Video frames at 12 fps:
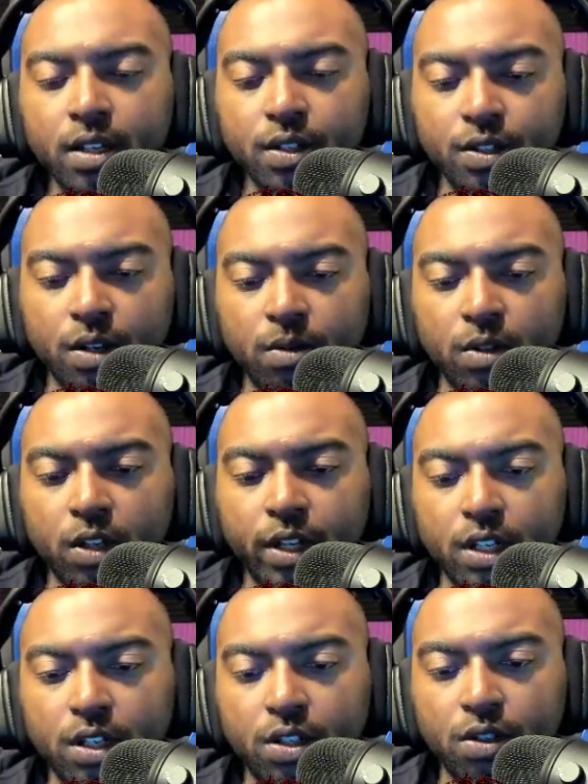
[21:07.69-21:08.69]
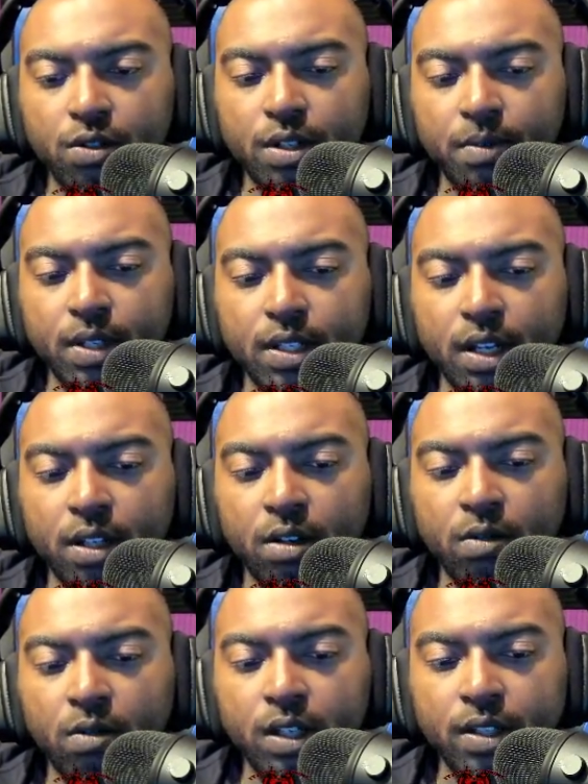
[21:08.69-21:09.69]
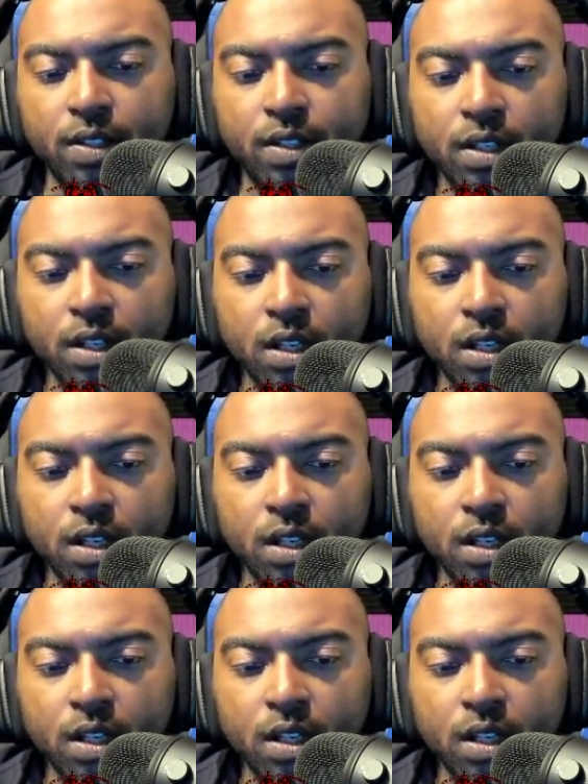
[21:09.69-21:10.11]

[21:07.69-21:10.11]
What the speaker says: So we're looking to do some of these other ones.